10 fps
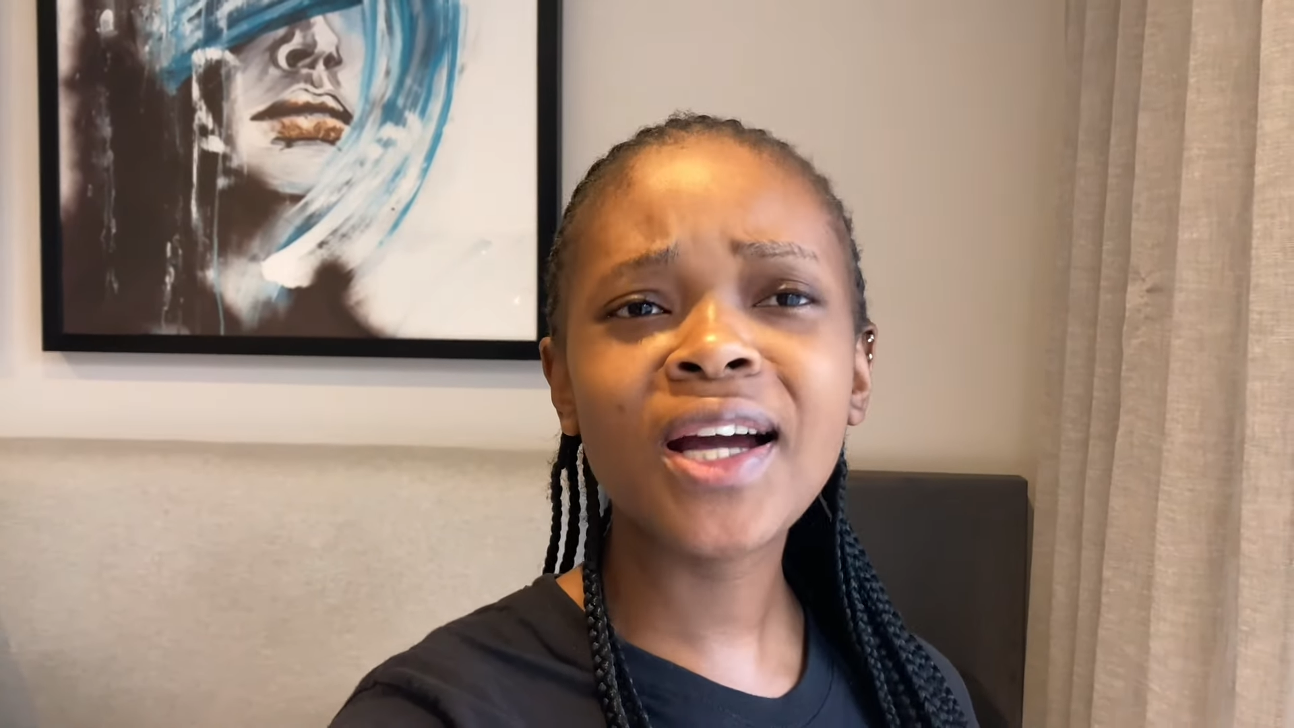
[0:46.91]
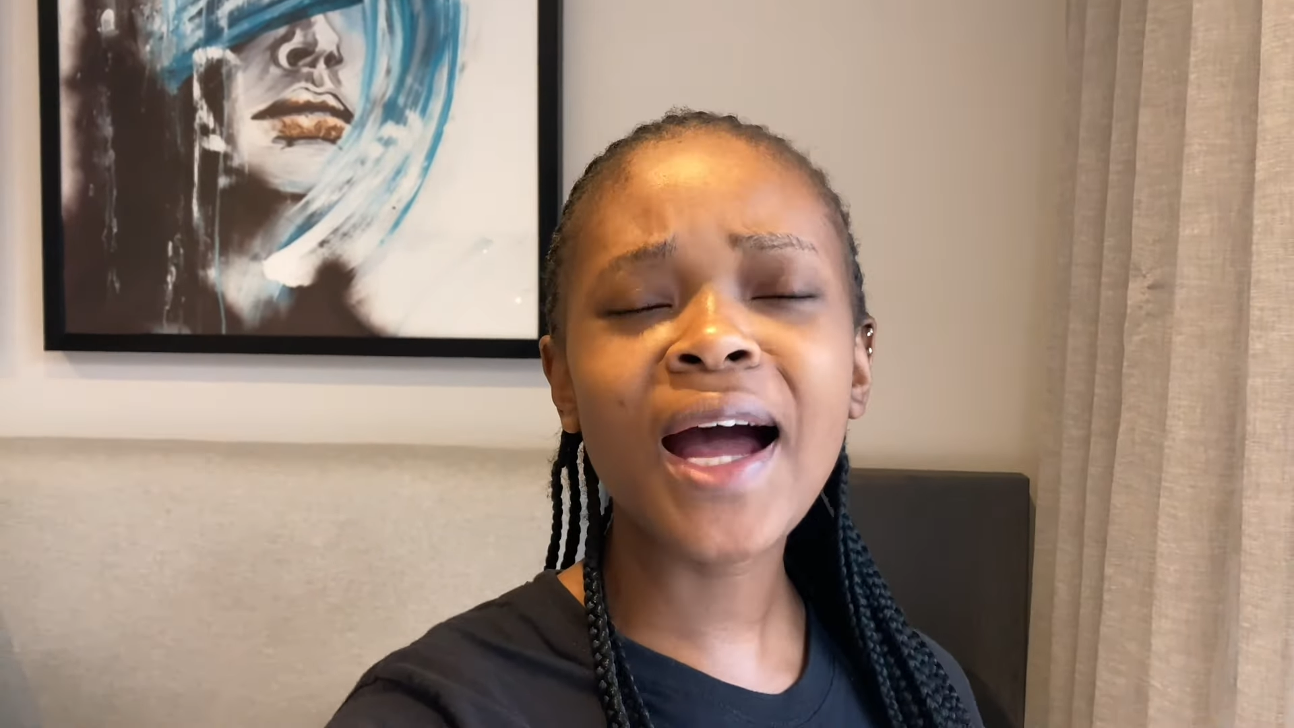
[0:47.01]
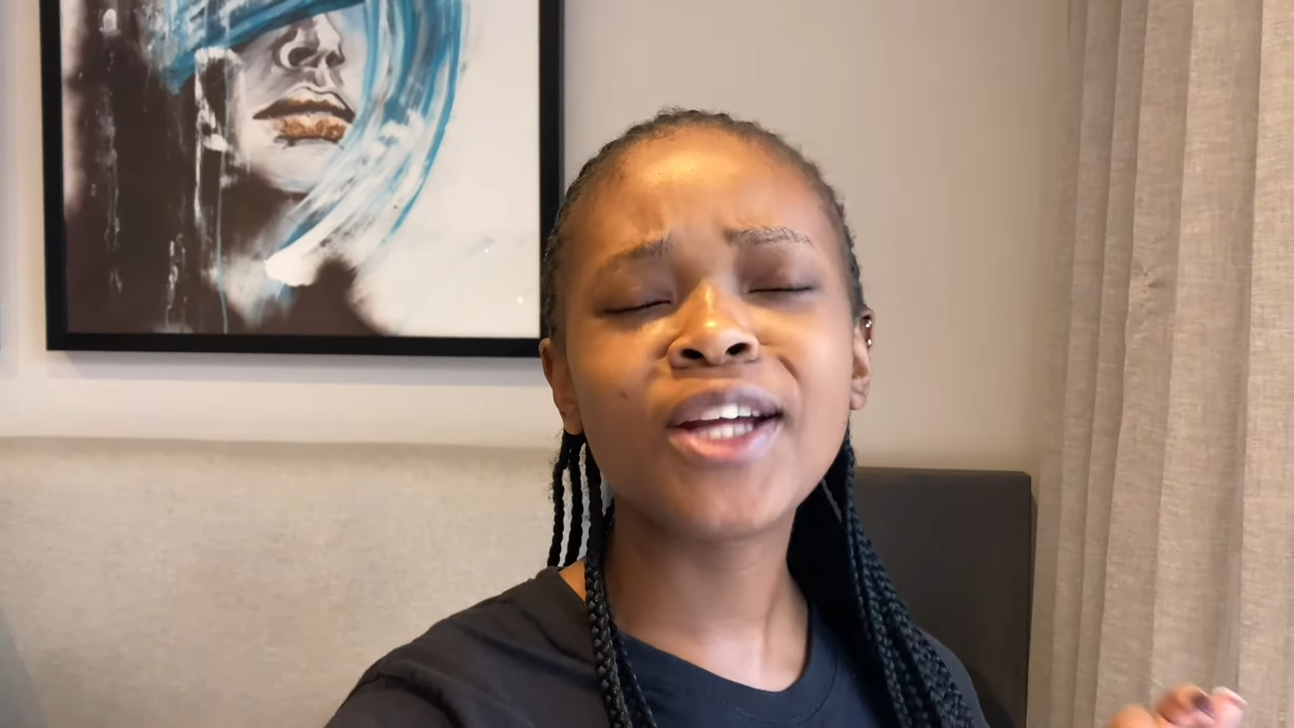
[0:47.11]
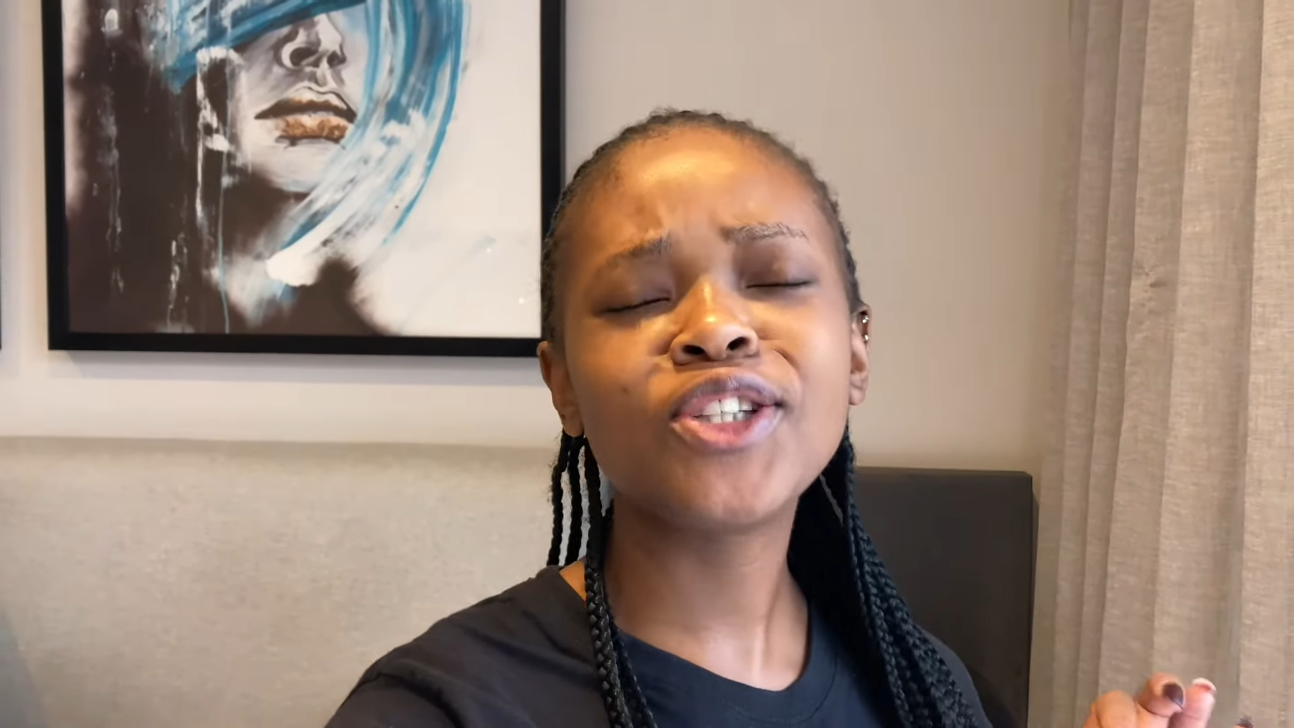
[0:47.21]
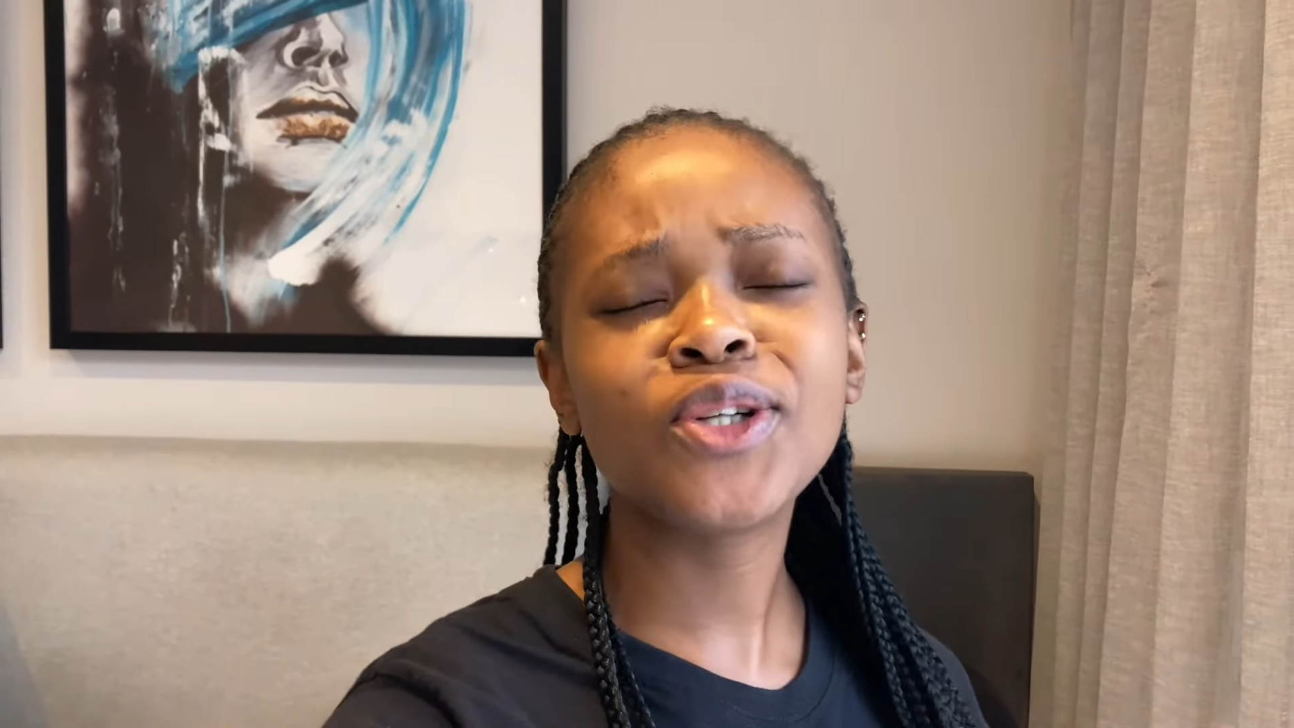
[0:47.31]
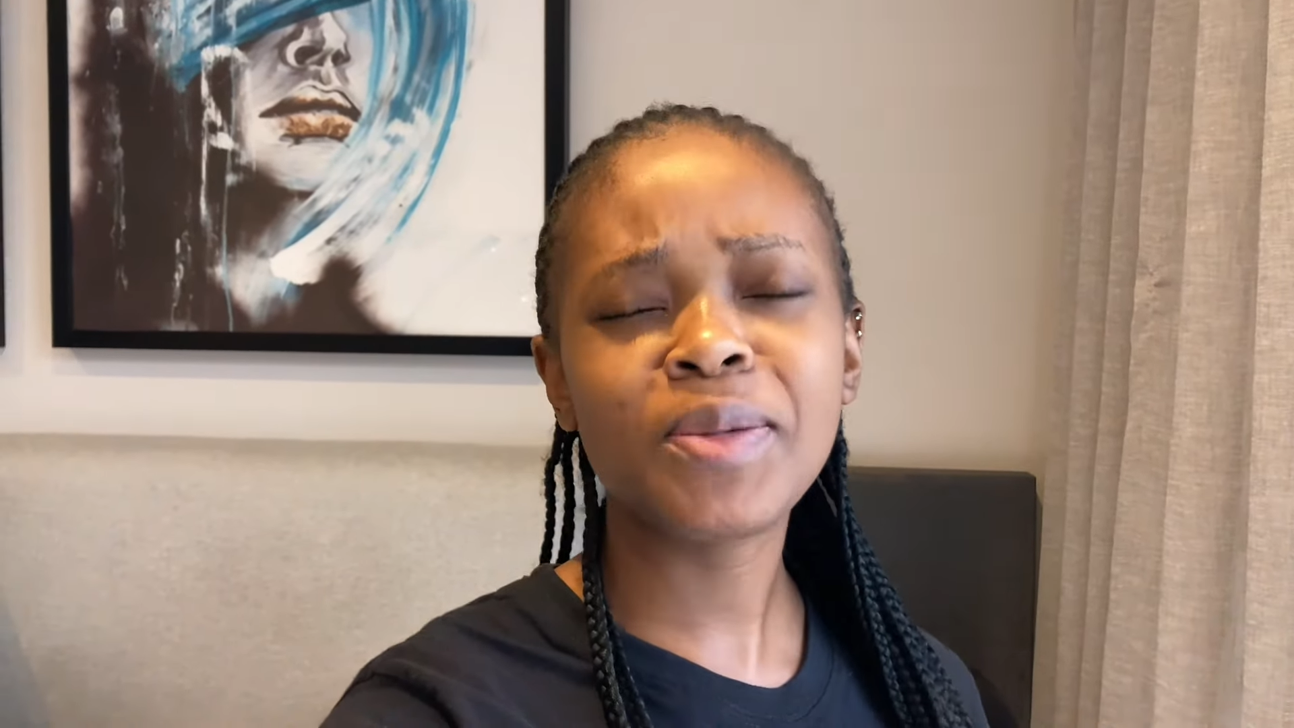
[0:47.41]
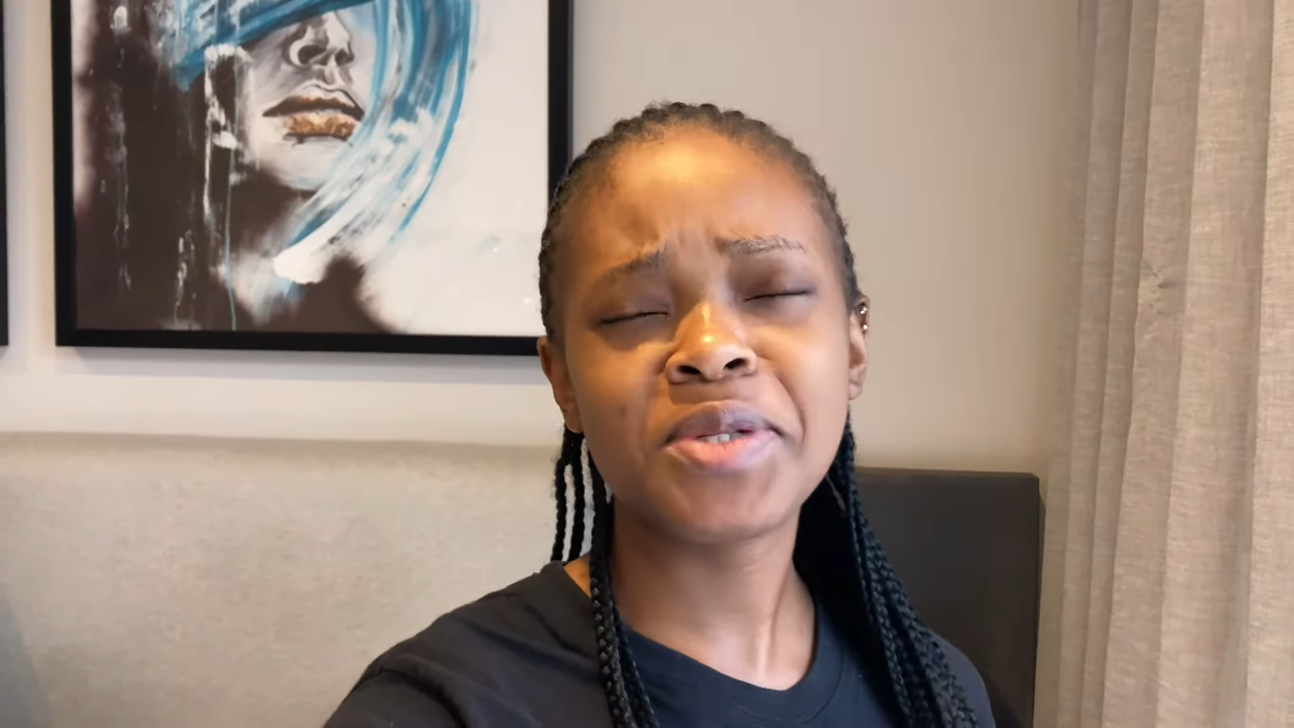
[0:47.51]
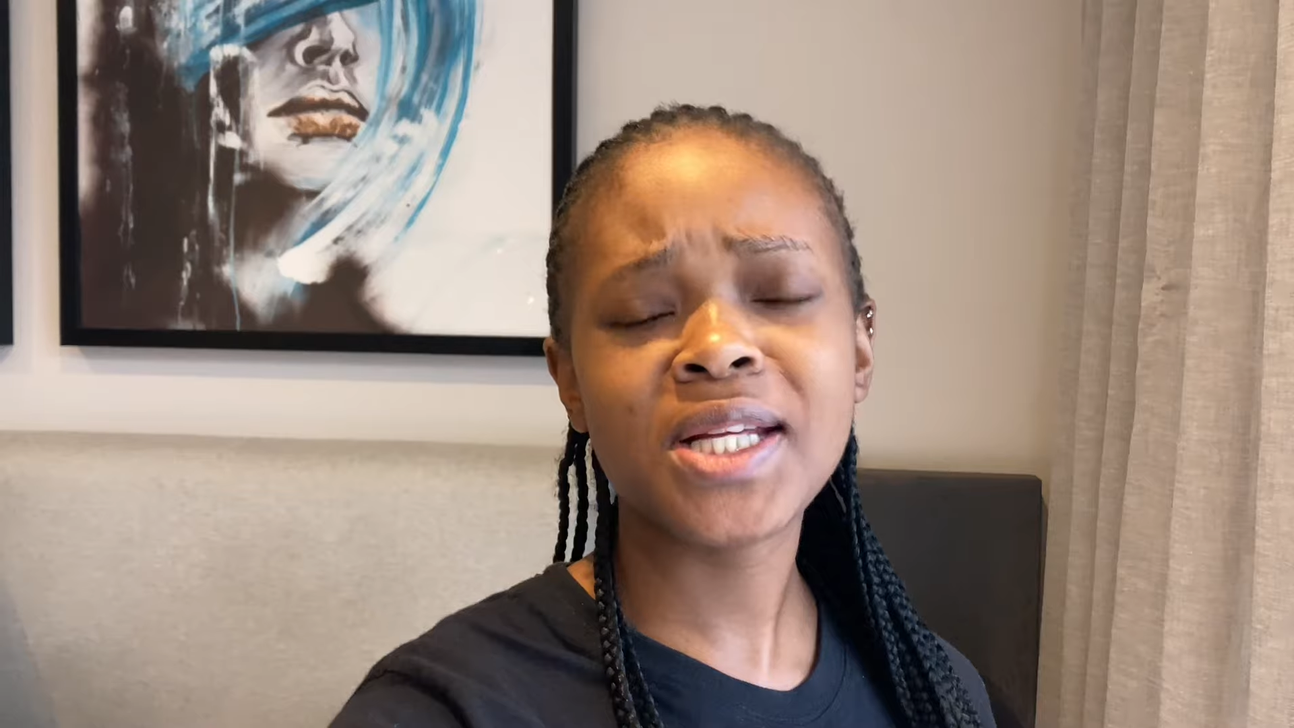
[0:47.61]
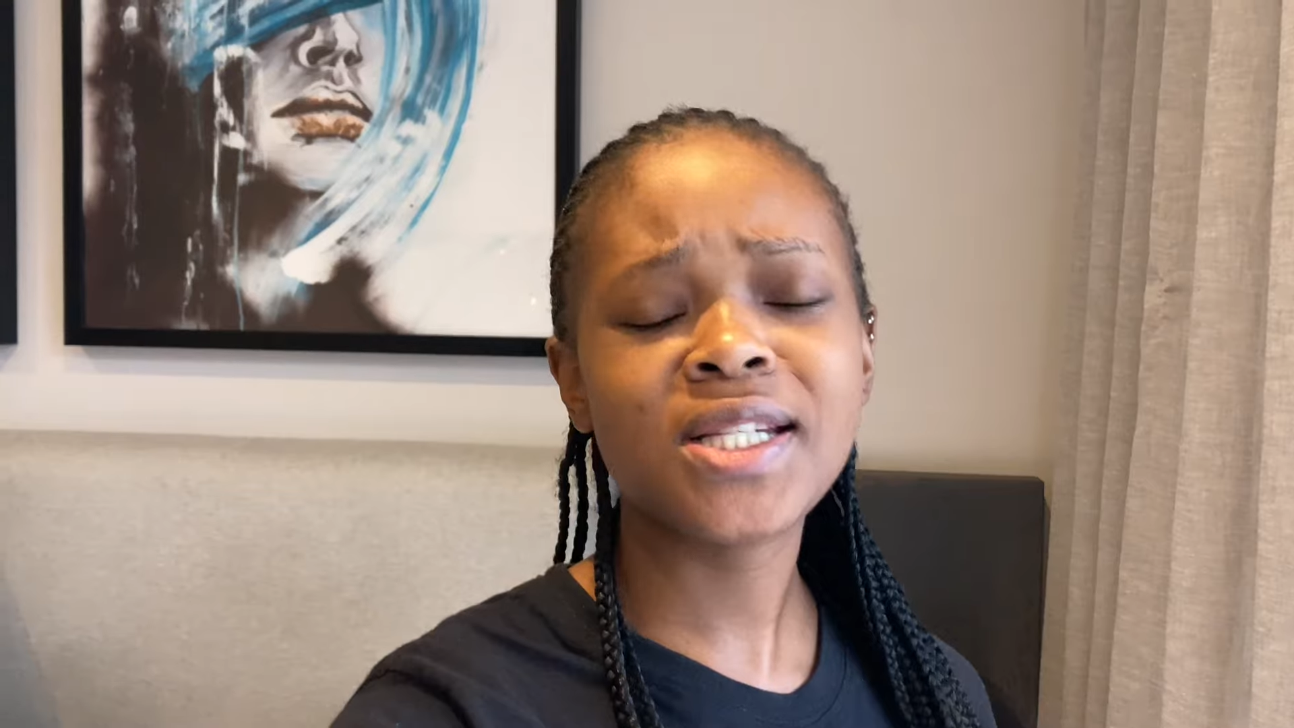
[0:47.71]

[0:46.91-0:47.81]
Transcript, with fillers: i know i'm starting